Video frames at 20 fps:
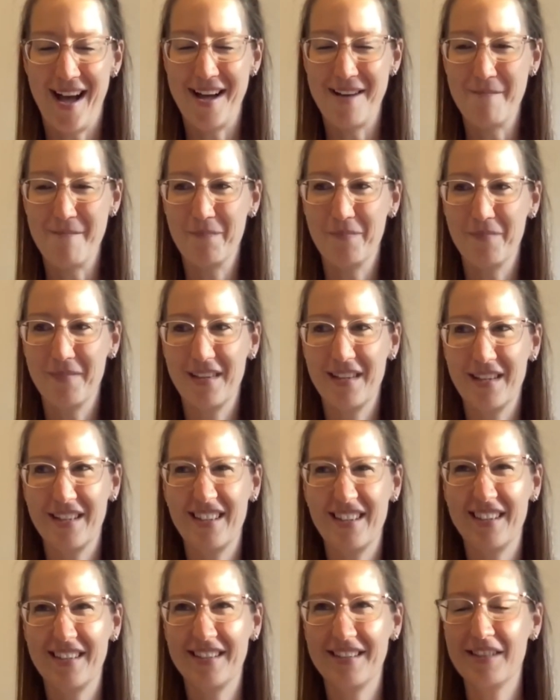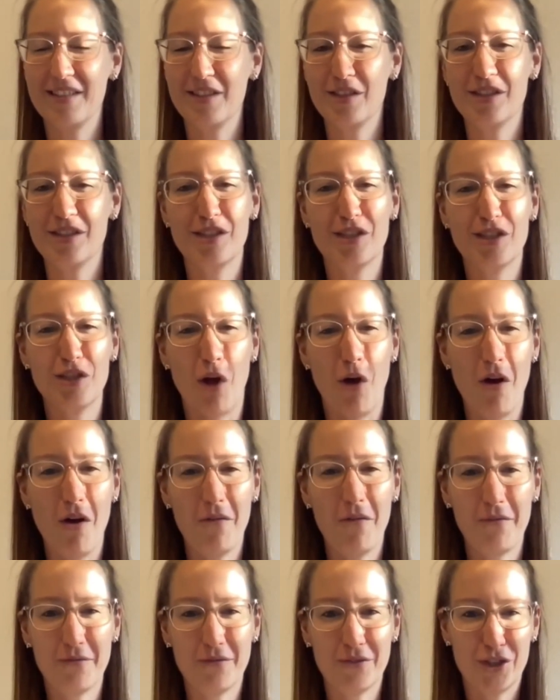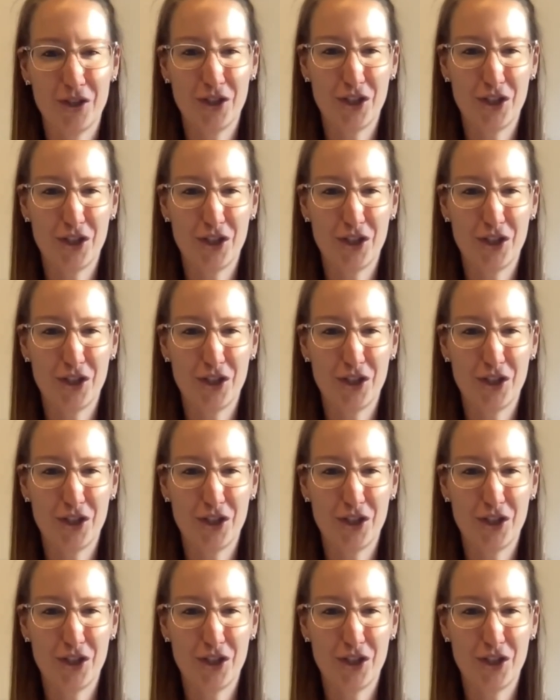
um, soft,